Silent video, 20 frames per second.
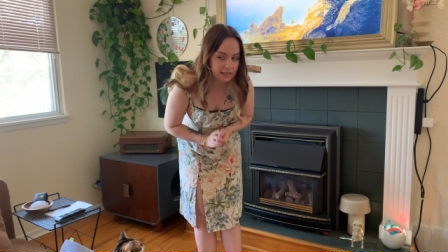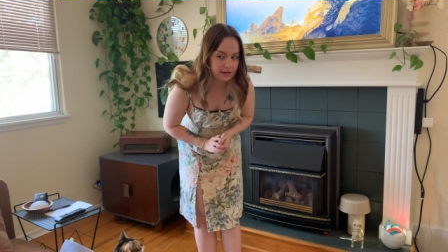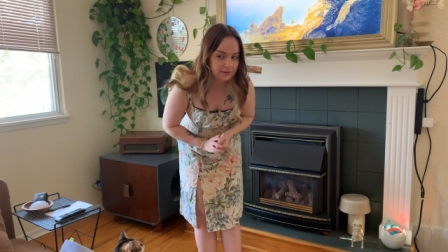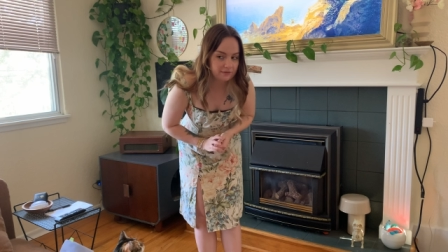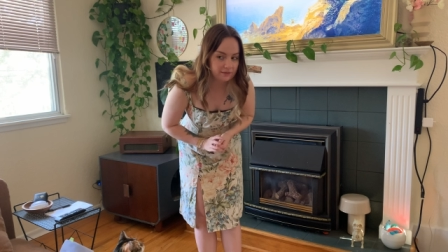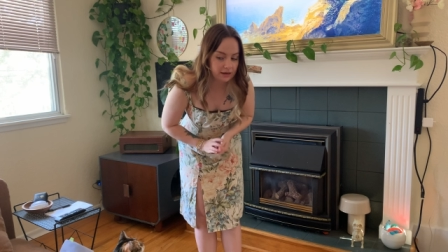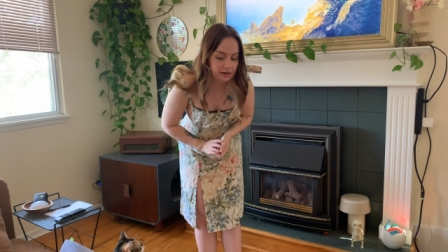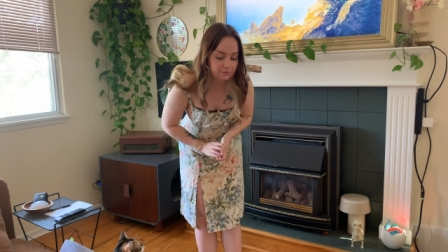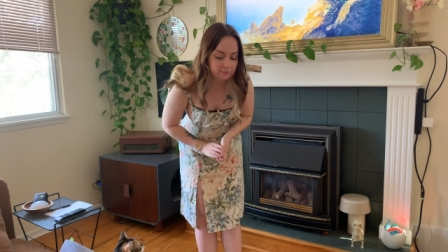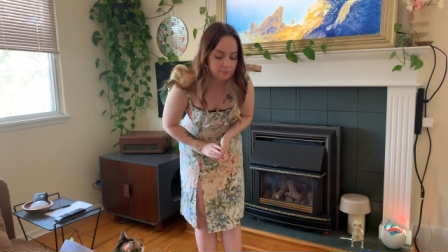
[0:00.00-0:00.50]
that
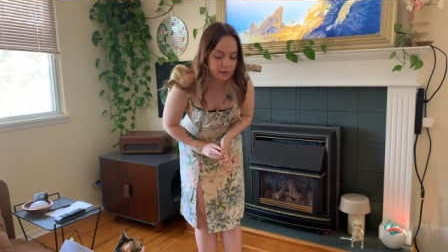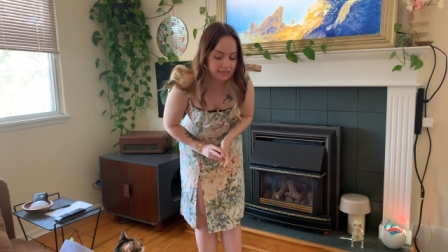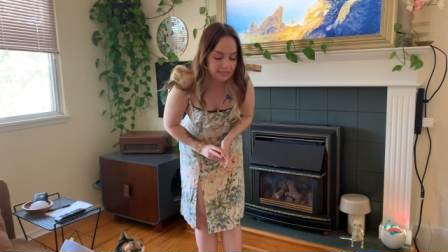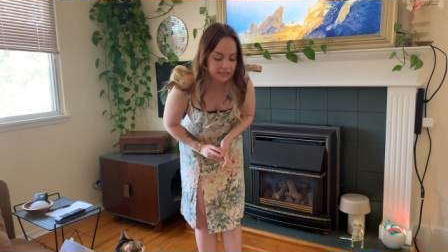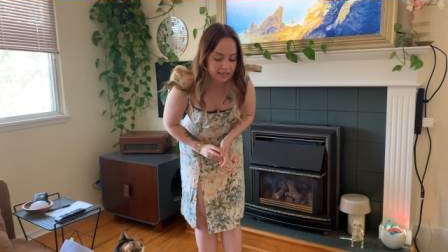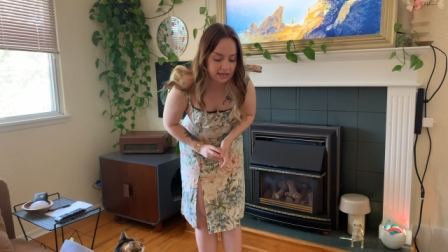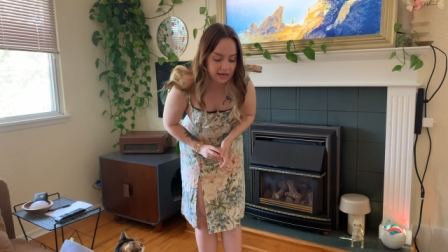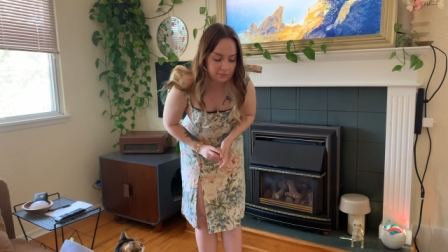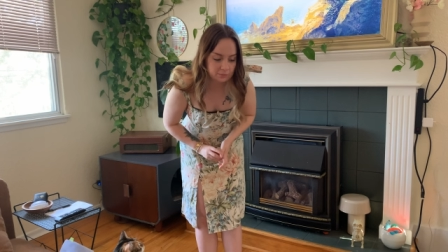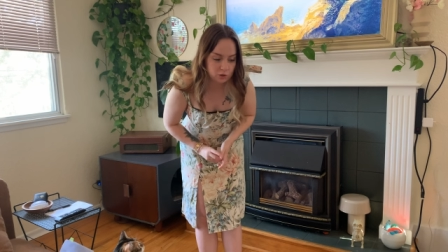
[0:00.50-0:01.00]
if I mess
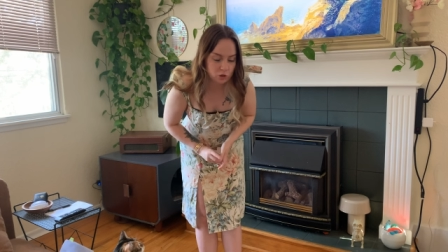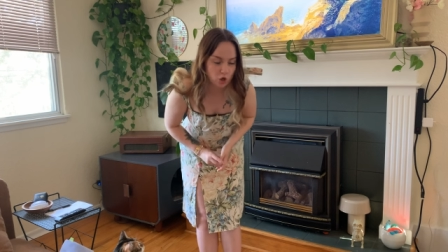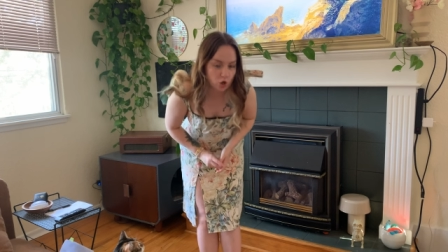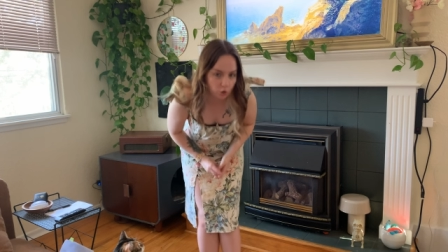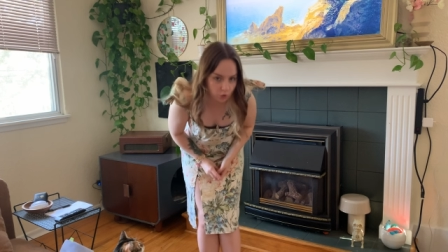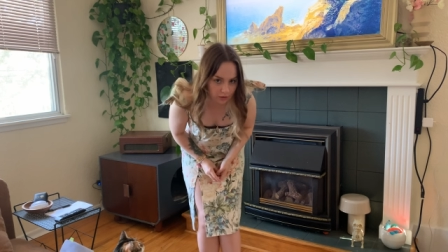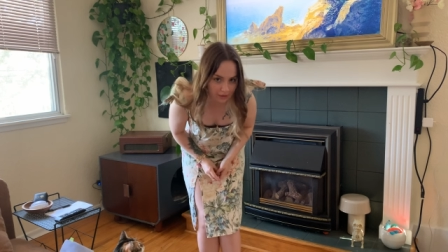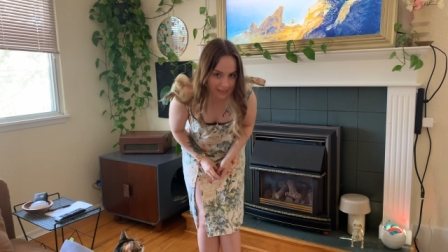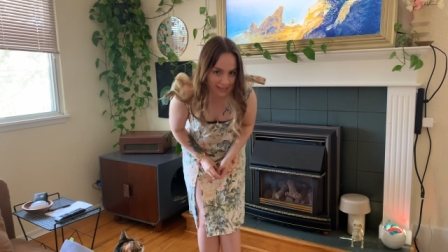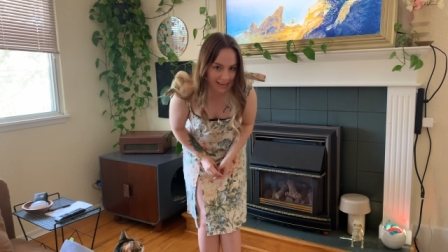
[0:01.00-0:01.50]
it up
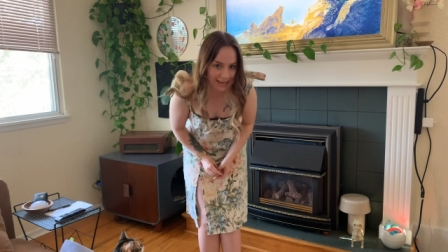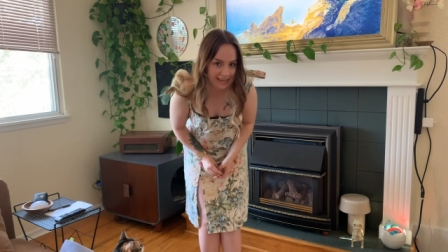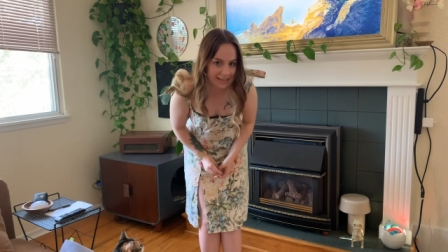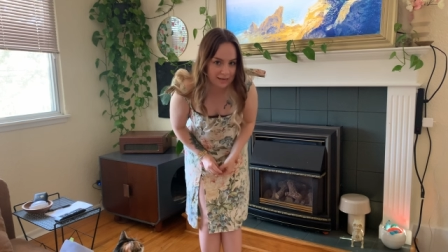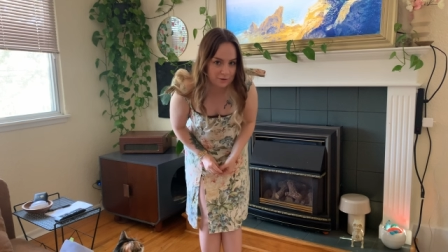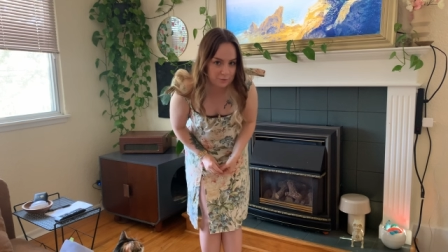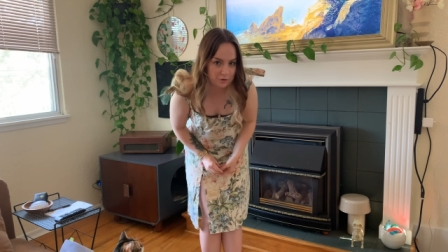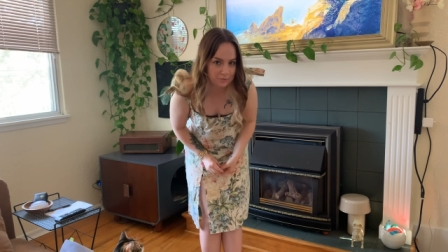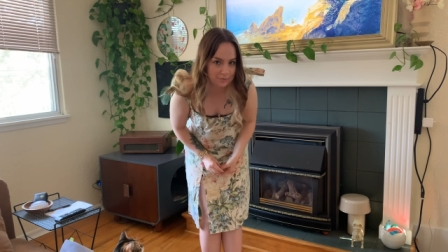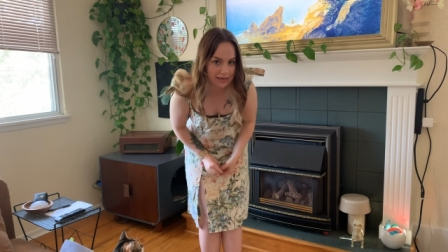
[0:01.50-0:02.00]
totally, I
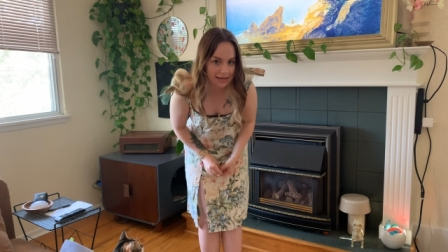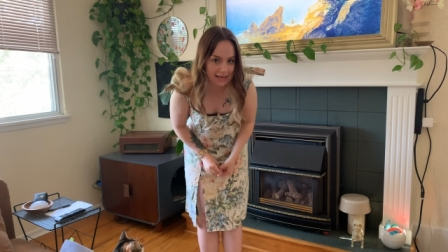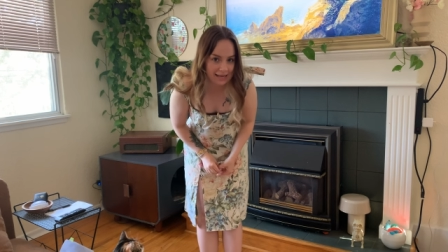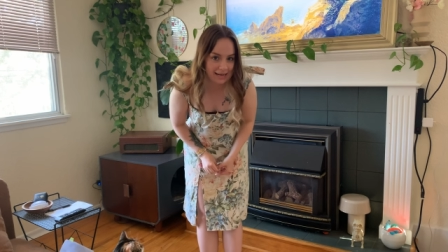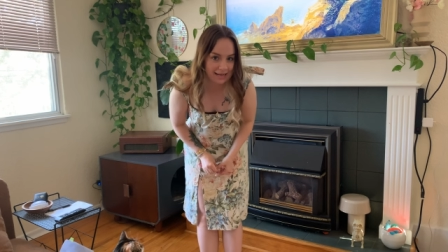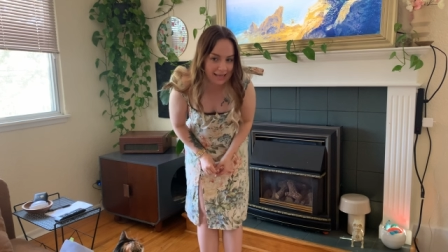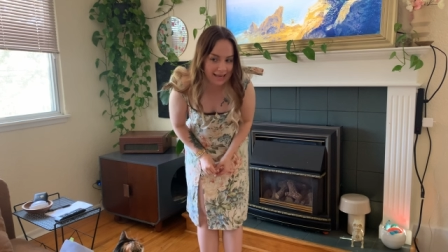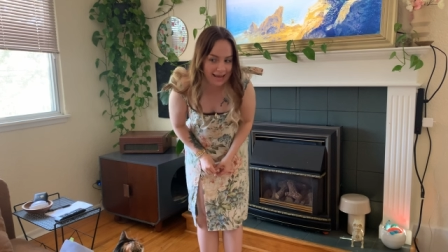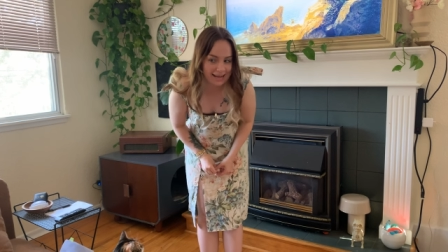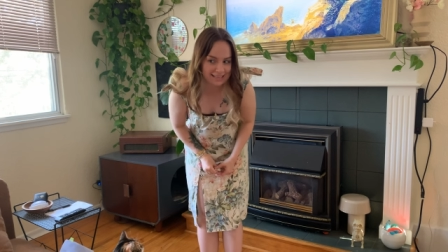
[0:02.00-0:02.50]
can remake
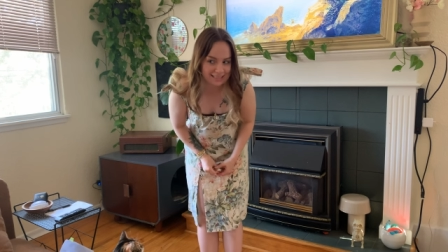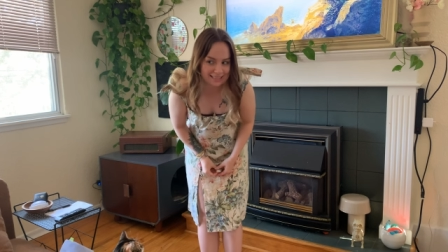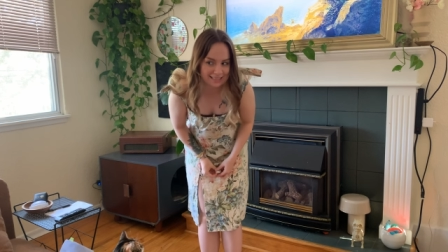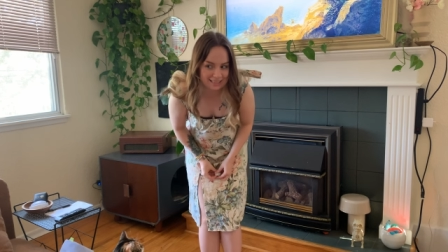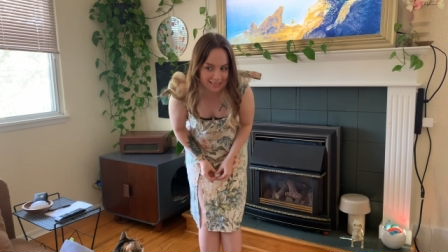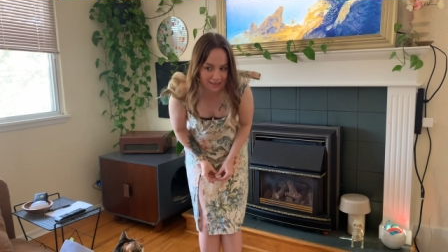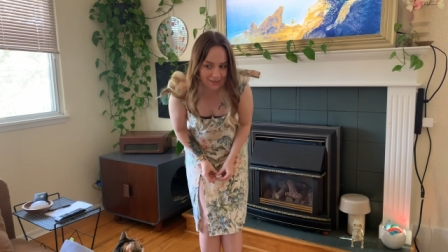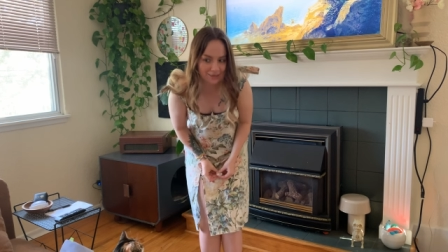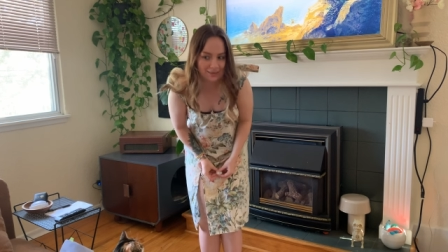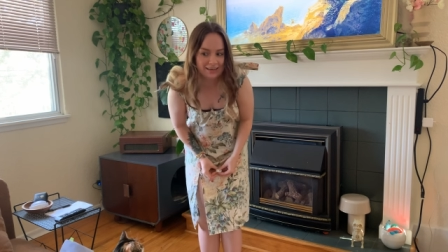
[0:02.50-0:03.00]
it again.
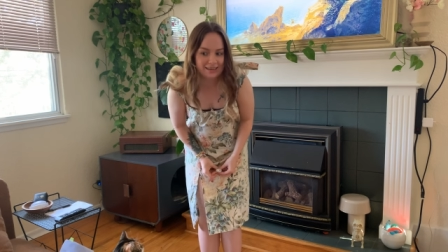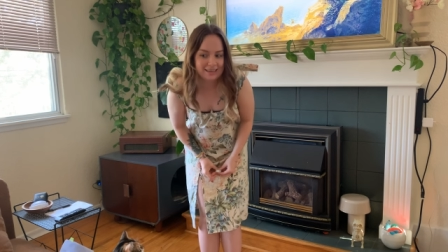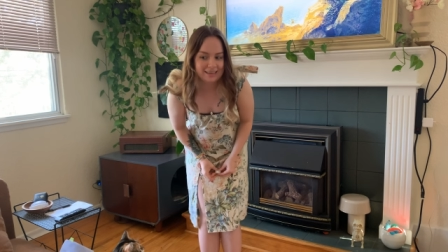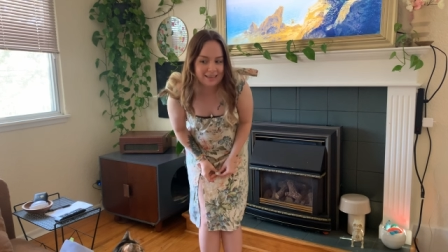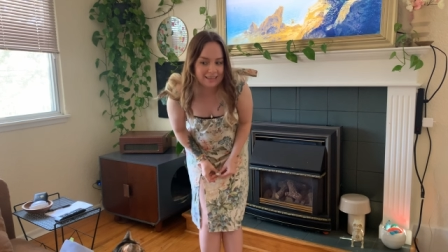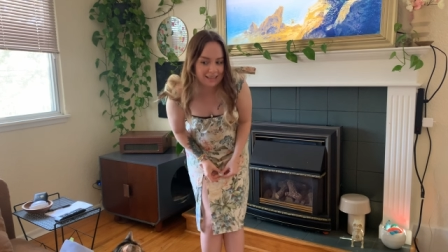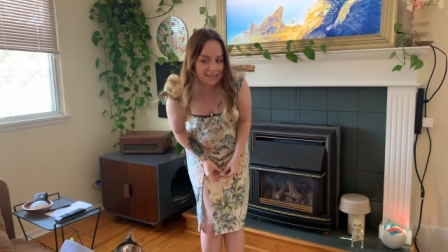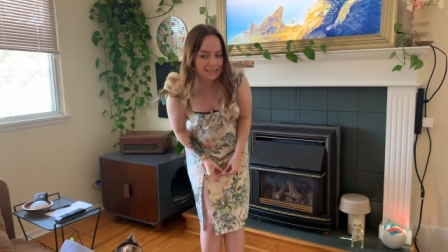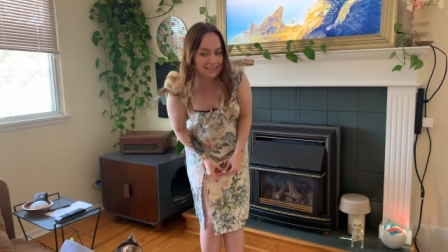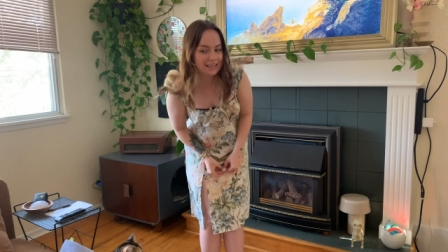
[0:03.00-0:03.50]
So
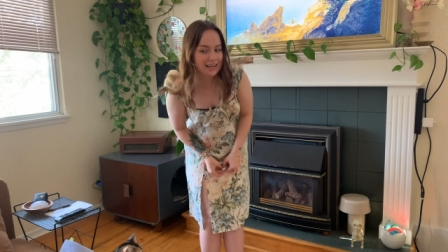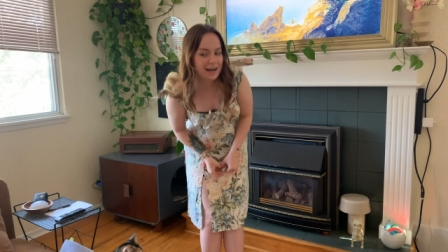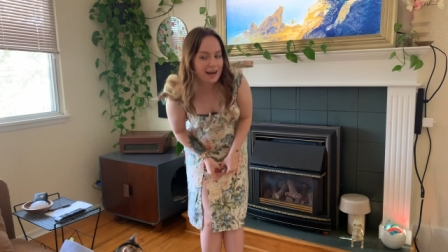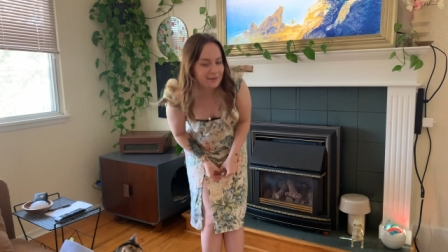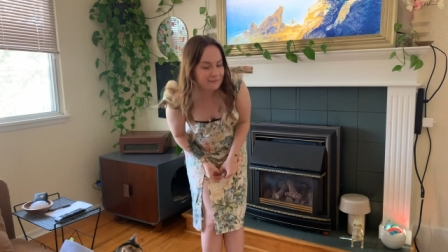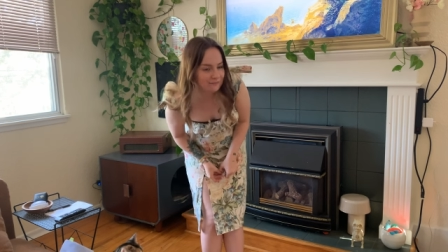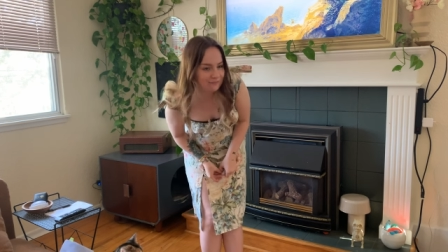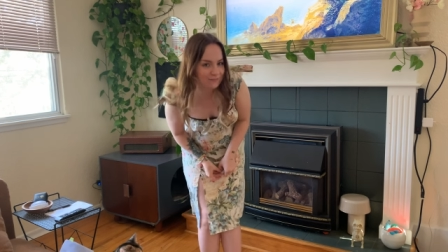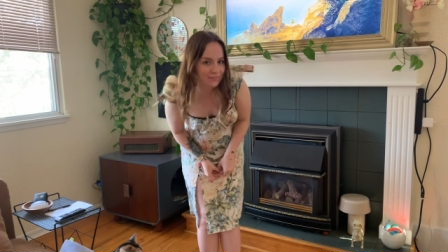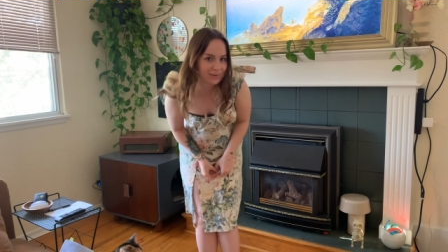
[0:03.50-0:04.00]
that's
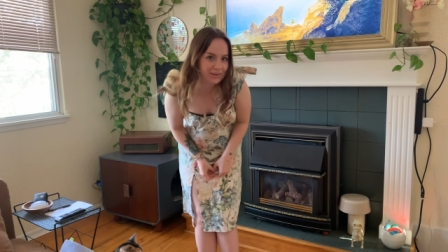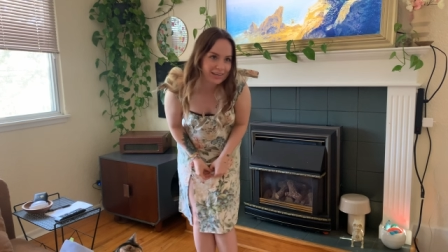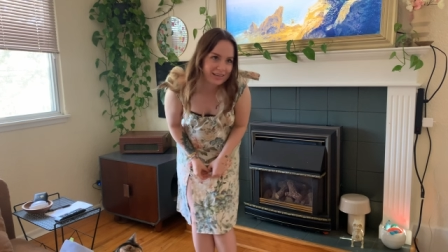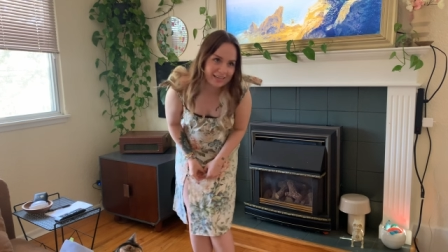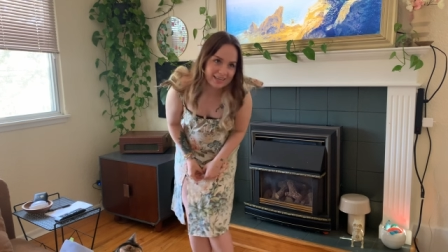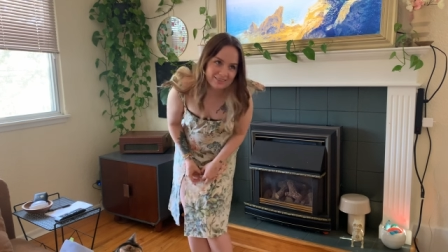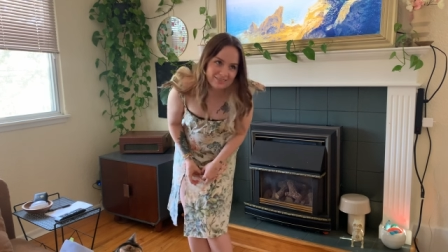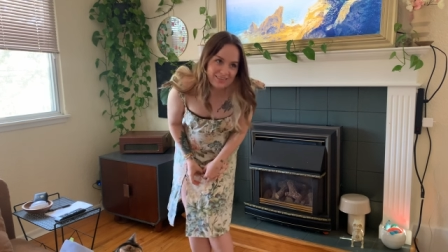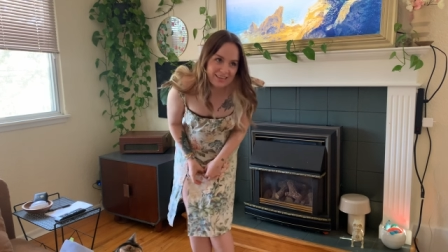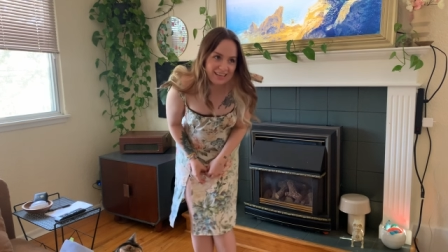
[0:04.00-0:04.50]

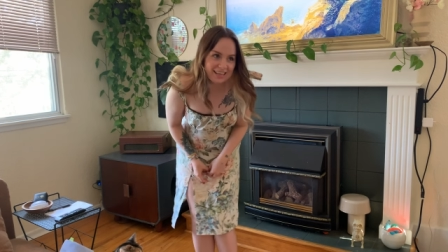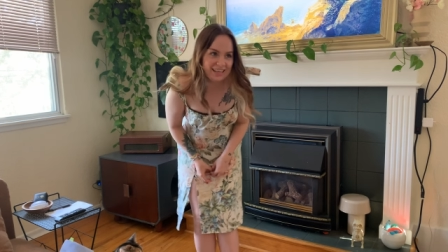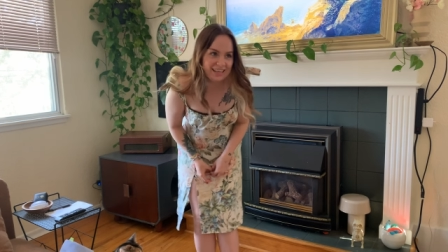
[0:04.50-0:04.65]
comforting me